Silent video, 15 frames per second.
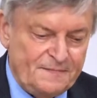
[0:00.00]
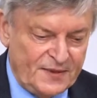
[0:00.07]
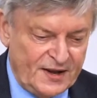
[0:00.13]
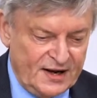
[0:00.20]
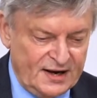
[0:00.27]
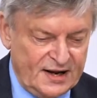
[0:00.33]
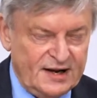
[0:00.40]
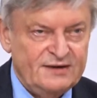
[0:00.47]

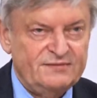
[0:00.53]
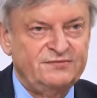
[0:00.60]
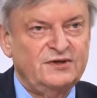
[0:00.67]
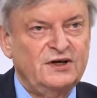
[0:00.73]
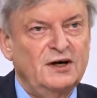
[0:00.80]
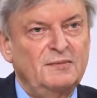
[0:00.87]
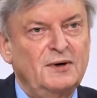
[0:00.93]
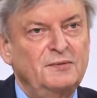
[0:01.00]
and have
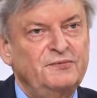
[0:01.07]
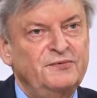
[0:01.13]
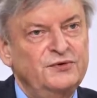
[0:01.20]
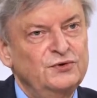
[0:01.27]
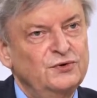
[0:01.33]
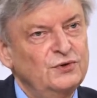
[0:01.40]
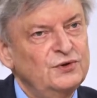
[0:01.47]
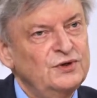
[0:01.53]
come up with
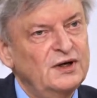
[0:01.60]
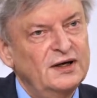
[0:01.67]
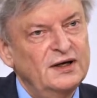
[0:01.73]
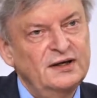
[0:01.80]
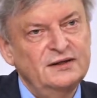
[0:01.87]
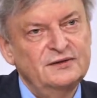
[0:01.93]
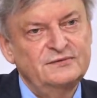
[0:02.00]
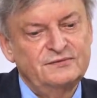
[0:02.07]
all
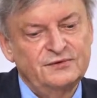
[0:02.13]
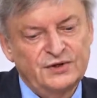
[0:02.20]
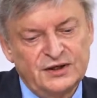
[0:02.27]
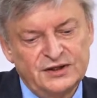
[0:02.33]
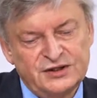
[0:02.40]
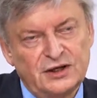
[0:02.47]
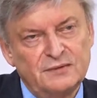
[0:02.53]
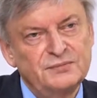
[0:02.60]
kinds of what I
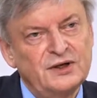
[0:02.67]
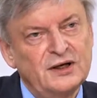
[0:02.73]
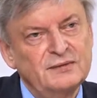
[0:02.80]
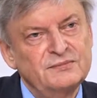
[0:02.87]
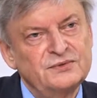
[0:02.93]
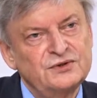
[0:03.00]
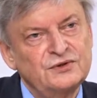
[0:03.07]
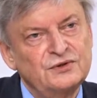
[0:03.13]

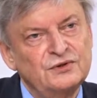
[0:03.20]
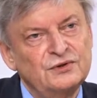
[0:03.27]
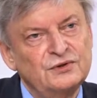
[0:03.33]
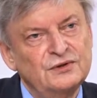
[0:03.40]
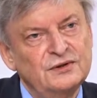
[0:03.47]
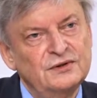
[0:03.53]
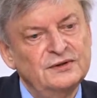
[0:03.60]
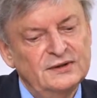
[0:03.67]
sometimes
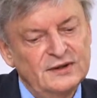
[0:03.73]
call